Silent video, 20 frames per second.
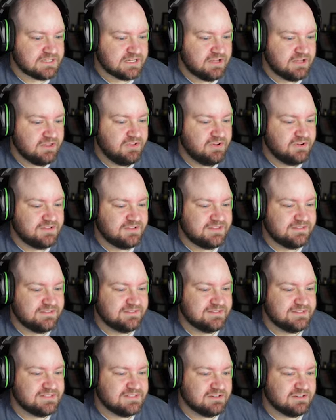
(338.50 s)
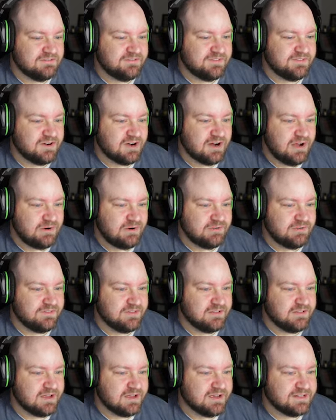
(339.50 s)
colored so far out of the
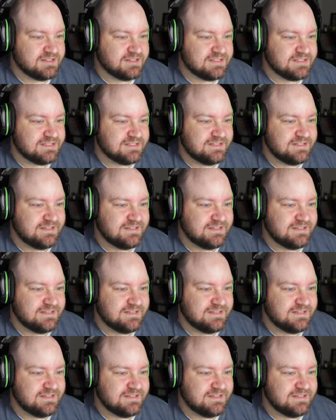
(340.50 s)
lines.